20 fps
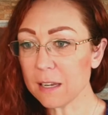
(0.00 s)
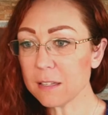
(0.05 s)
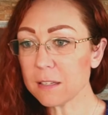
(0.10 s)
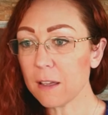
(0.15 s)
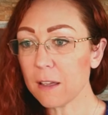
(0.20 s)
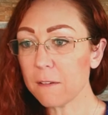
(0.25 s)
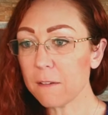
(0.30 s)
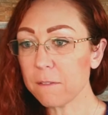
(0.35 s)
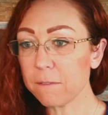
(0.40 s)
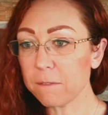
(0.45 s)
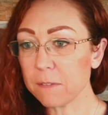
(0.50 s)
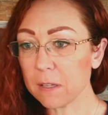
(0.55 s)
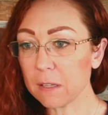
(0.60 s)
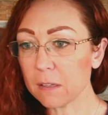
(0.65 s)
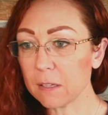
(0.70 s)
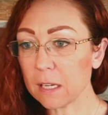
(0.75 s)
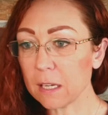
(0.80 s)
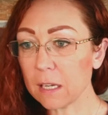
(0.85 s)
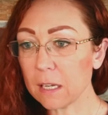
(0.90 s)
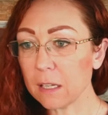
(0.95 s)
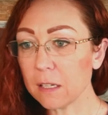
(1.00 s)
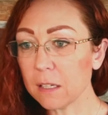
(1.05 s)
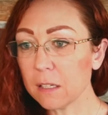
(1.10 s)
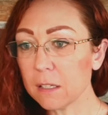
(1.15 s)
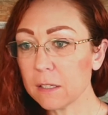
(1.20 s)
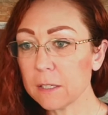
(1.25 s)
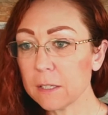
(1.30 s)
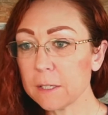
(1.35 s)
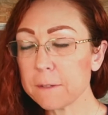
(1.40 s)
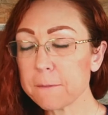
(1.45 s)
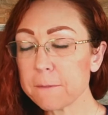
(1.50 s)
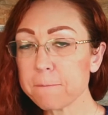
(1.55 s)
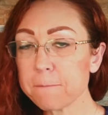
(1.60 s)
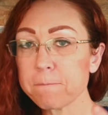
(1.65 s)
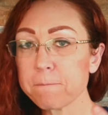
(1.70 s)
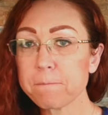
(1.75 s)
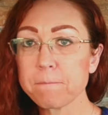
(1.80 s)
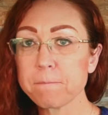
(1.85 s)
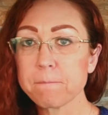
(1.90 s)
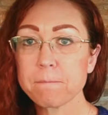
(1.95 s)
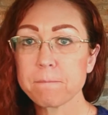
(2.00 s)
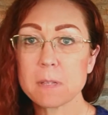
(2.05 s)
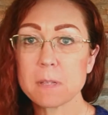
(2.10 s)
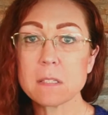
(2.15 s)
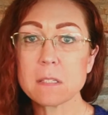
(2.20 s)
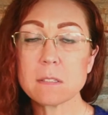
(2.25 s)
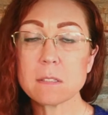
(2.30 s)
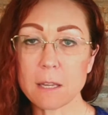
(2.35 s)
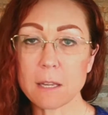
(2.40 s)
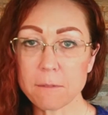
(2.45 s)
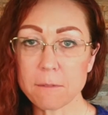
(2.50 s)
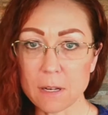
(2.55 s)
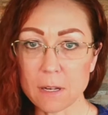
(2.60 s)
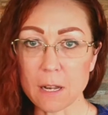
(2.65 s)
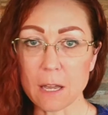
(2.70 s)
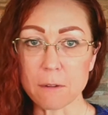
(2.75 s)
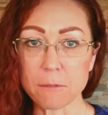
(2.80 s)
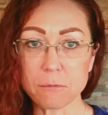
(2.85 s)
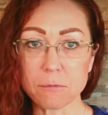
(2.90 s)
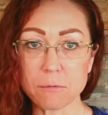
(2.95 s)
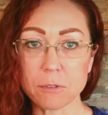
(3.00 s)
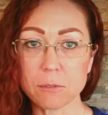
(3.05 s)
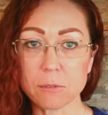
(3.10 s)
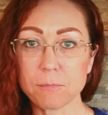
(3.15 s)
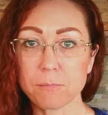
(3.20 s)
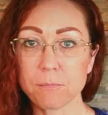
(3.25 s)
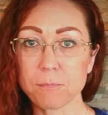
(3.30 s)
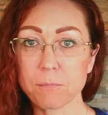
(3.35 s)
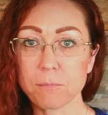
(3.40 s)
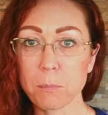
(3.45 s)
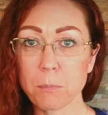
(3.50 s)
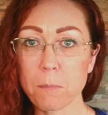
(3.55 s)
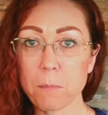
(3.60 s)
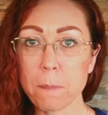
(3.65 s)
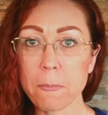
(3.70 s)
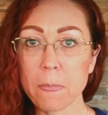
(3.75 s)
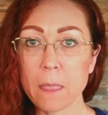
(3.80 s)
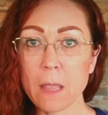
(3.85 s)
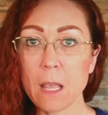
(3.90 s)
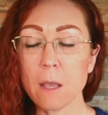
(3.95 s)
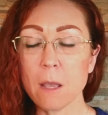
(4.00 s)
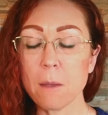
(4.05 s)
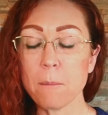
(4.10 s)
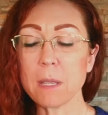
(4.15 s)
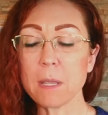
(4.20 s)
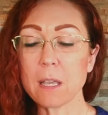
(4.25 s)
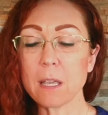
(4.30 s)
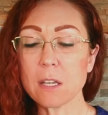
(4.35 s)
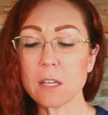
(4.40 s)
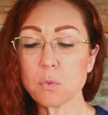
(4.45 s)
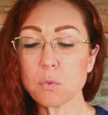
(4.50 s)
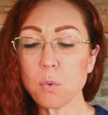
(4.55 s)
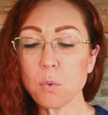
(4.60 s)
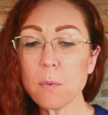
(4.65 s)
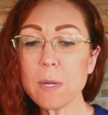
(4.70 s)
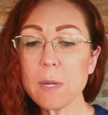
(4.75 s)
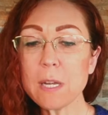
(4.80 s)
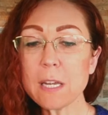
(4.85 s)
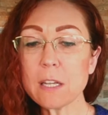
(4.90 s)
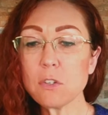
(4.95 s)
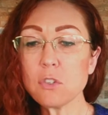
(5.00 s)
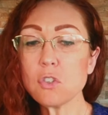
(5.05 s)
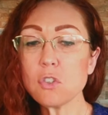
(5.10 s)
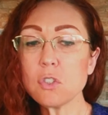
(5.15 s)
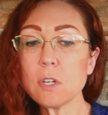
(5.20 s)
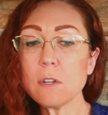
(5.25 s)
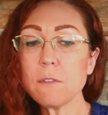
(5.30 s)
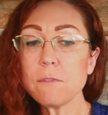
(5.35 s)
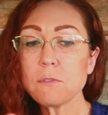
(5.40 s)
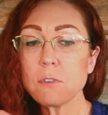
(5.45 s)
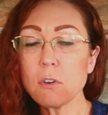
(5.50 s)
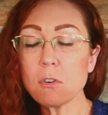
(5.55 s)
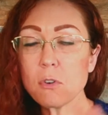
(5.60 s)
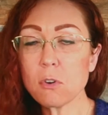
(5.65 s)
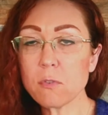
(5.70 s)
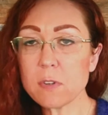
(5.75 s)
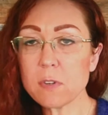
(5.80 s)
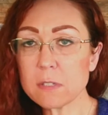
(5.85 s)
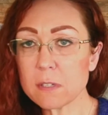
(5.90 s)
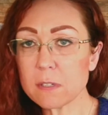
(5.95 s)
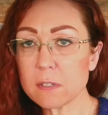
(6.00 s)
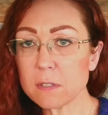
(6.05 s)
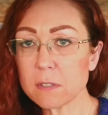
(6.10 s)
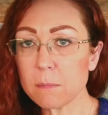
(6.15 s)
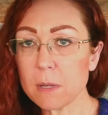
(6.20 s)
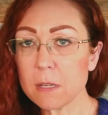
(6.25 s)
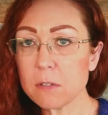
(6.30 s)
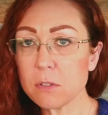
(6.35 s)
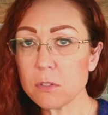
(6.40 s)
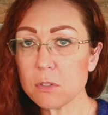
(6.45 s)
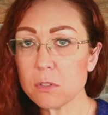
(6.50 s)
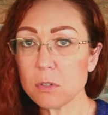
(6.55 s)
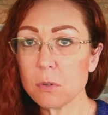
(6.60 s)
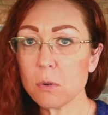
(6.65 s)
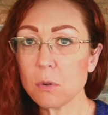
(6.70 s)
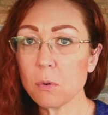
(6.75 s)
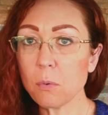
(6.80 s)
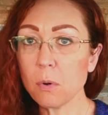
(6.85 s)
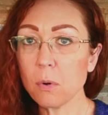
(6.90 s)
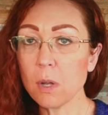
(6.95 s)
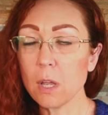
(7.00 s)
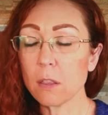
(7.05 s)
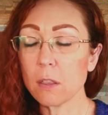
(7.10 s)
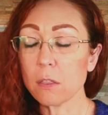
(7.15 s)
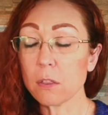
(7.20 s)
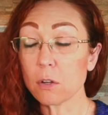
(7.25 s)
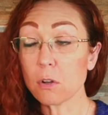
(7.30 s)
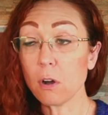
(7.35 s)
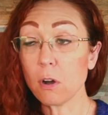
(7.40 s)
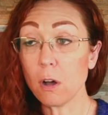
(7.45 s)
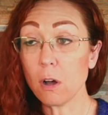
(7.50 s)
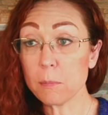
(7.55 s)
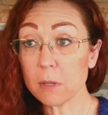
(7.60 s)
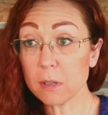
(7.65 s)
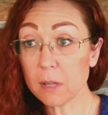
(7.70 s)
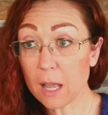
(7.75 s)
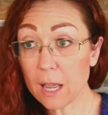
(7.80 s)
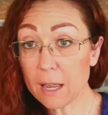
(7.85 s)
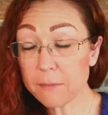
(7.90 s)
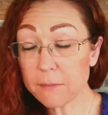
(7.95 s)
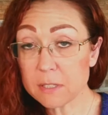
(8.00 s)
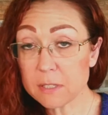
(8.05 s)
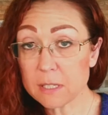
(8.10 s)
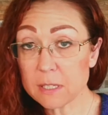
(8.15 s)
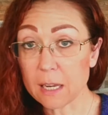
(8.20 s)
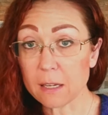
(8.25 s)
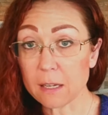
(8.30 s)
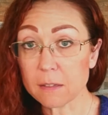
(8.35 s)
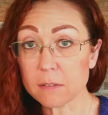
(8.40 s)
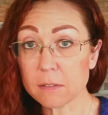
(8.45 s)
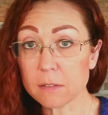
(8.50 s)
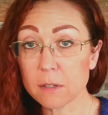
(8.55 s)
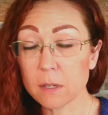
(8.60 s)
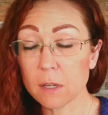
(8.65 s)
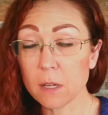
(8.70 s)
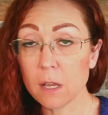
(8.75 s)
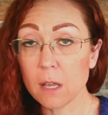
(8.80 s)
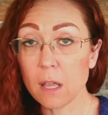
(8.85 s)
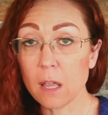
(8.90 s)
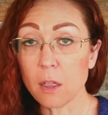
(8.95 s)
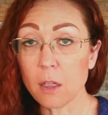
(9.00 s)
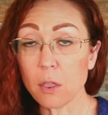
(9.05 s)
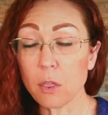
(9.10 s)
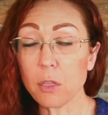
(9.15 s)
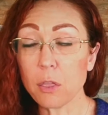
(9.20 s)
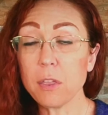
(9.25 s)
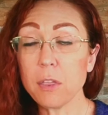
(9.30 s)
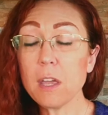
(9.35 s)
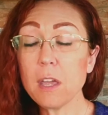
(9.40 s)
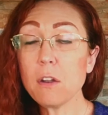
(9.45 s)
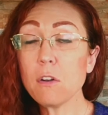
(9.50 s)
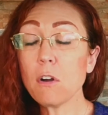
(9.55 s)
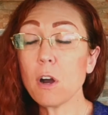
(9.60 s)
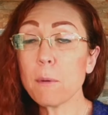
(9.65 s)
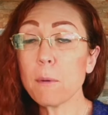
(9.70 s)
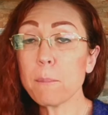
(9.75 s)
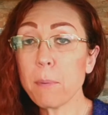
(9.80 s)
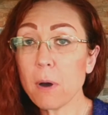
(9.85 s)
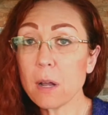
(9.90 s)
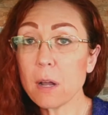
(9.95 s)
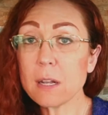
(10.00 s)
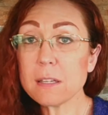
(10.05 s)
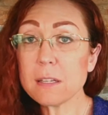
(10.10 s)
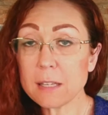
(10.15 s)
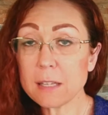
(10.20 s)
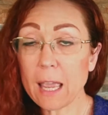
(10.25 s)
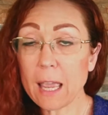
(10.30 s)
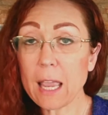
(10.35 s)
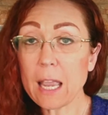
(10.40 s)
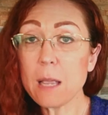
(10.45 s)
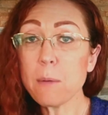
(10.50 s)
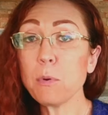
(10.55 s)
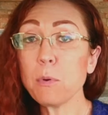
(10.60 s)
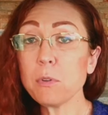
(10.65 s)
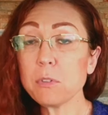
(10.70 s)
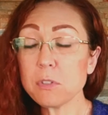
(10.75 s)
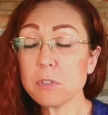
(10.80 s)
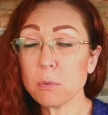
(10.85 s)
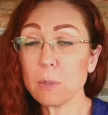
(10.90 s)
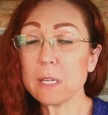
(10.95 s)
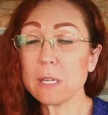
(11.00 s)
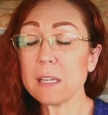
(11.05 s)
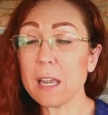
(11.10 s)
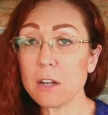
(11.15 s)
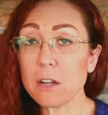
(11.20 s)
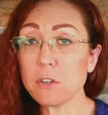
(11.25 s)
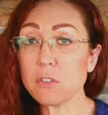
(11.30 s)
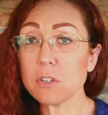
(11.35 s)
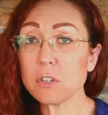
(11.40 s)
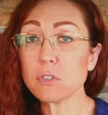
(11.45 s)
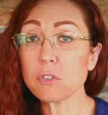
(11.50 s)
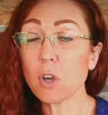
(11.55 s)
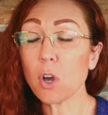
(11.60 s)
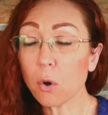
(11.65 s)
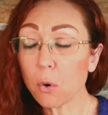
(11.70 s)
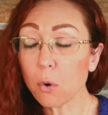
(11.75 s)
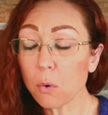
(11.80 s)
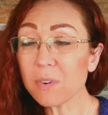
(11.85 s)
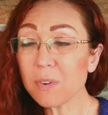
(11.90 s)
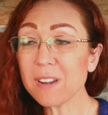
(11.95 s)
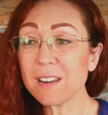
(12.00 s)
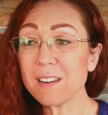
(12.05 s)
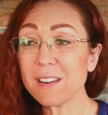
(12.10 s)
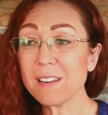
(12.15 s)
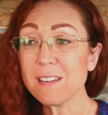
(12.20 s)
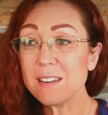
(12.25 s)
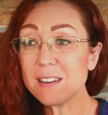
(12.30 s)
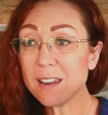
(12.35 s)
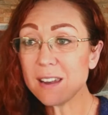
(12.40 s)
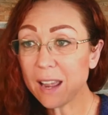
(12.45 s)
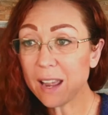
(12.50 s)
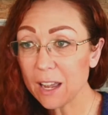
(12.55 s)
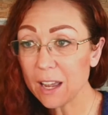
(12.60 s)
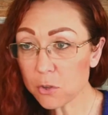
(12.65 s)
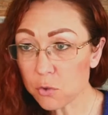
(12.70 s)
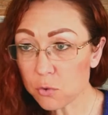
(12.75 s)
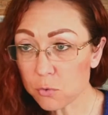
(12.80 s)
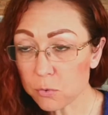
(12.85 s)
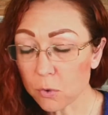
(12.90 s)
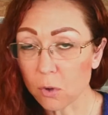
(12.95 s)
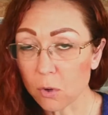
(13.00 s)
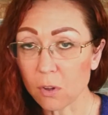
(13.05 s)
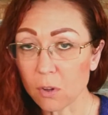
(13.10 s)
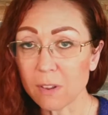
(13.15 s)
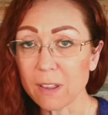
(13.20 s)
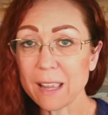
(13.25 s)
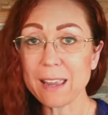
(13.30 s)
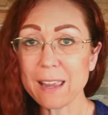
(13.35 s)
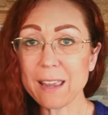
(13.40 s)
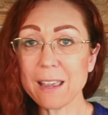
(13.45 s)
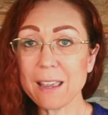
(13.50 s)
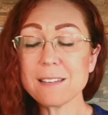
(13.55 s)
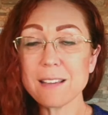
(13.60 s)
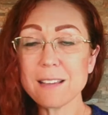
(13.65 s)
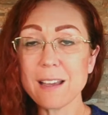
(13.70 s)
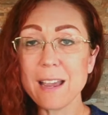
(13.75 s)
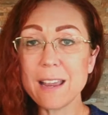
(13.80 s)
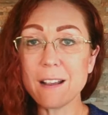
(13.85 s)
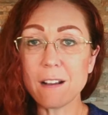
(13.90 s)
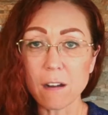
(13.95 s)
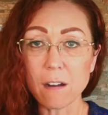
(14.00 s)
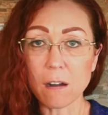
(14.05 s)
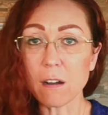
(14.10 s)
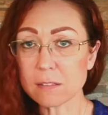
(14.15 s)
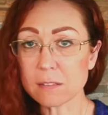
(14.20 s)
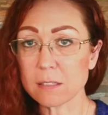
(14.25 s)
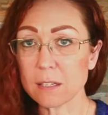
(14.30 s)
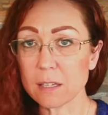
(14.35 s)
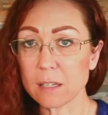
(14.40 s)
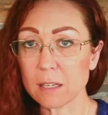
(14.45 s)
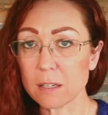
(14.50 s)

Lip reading: of feeling safe enough. Because when we can shift our nervous system into the calm, alive state, then our body's able to engage its own natural antioxidant